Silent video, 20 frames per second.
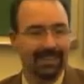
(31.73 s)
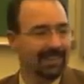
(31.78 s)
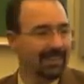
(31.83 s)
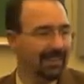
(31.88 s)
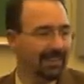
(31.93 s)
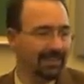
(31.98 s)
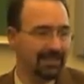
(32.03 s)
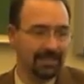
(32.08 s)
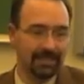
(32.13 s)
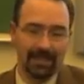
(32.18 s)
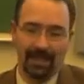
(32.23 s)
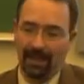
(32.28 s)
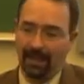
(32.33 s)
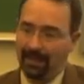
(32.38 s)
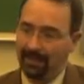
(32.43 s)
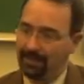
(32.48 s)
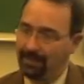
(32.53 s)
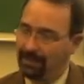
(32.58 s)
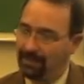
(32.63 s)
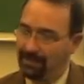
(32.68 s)
It's
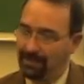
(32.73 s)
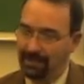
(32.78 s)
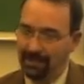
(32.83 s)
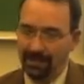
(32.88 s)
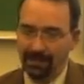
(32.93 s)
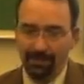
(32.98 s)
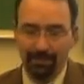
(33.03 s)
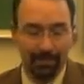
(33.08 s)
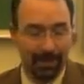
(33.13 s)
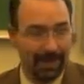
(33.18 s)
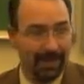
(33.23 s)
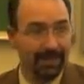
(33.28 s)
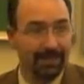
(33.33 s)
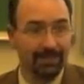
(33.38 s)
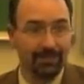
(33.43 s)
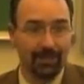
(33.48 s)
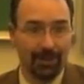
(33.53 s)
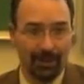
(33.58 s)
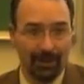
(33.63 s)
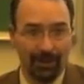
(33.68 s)
not. Band
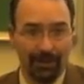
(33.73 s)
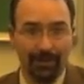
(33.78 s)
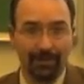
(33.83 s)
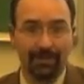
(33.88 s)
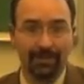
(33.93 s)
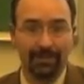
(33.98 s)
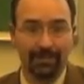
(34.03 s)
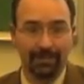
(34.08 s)
is hard.